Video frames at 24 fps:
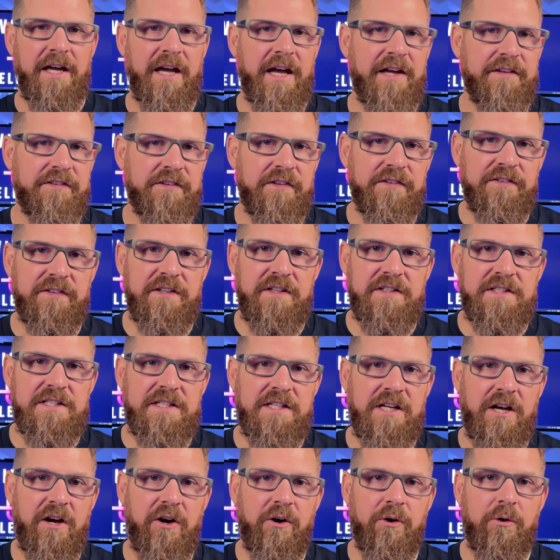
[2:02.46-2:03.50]
As a
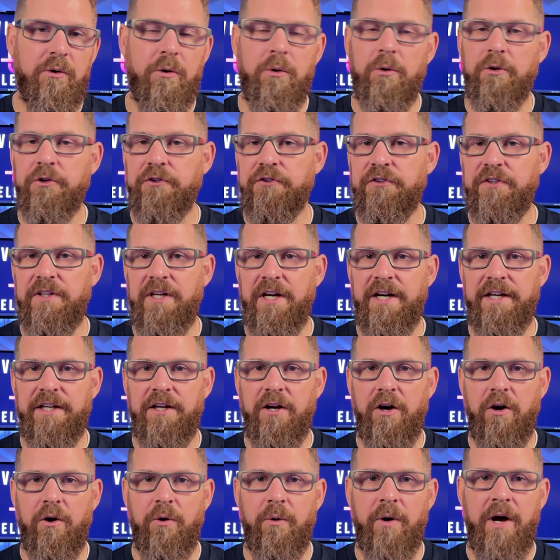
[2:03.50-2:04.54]
CTO or
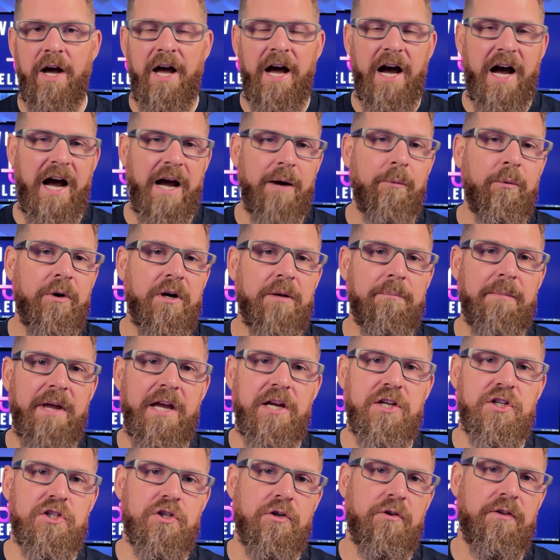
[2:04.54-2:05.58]
CIO, I want to
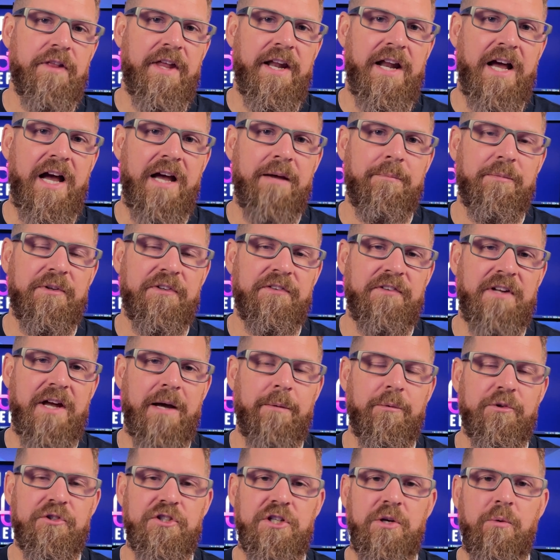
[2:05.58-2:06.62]
make sure that I'm
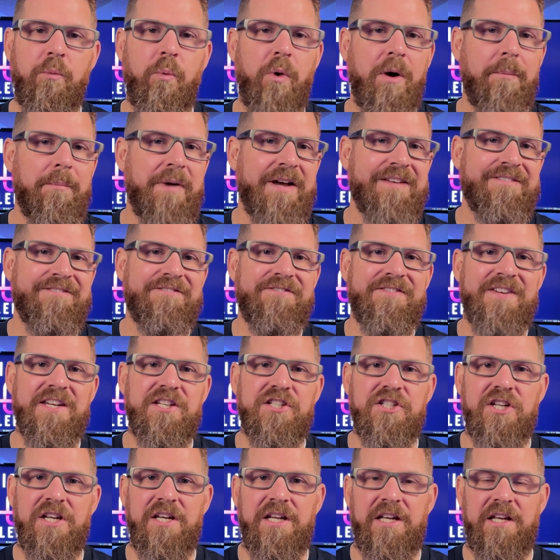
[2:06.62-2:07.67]
establishing what my
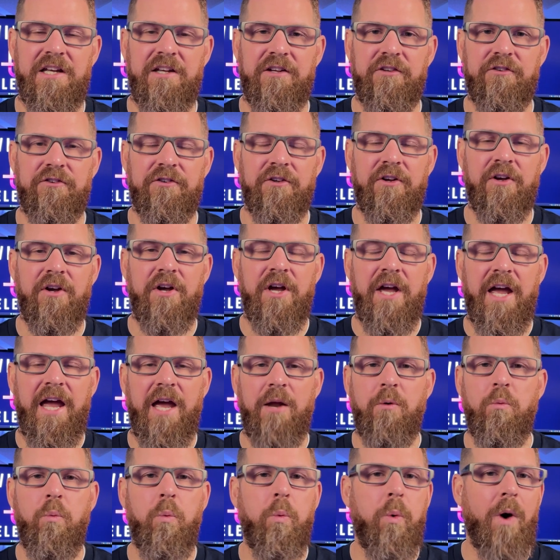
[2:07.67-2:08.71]
vision is
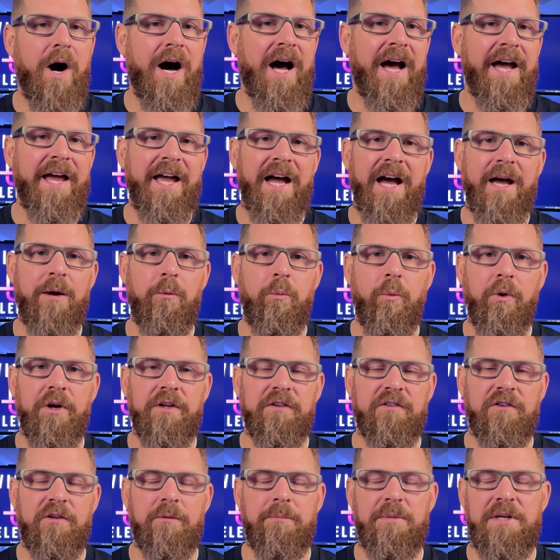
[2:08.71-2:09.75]
and why I
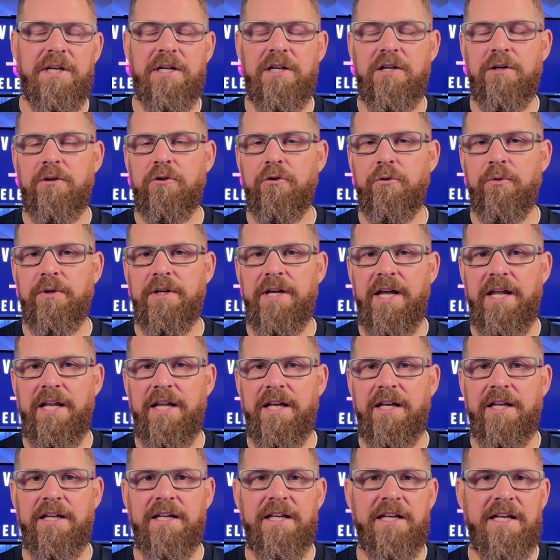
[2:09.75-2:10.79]
want to be
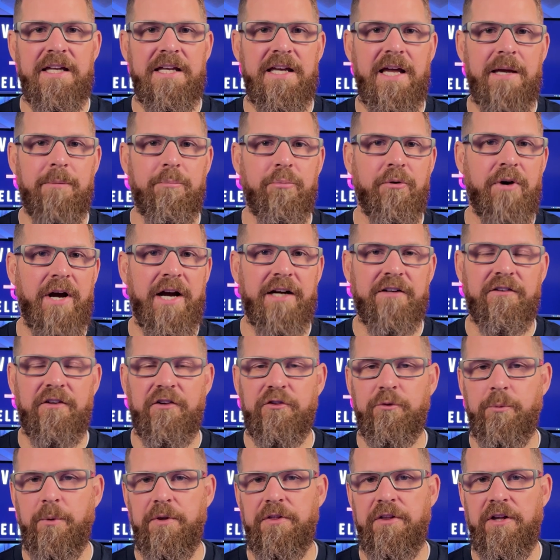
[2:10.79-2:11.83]
creating an EA
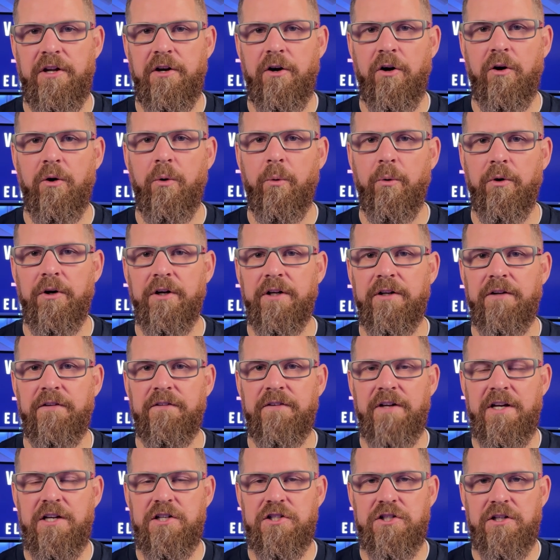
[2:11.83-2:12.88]
practice within our
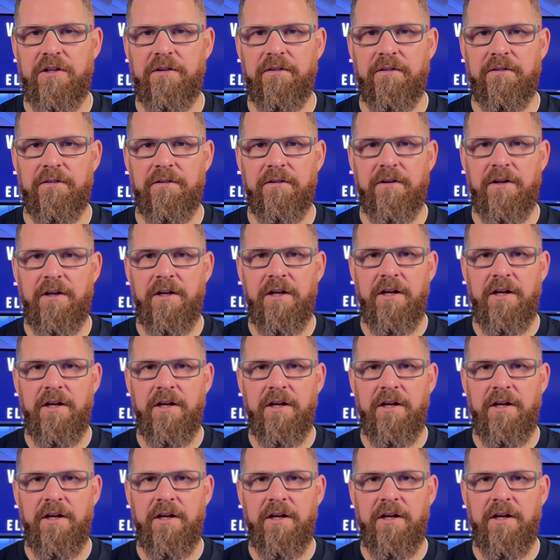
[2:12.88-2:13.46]
organizations.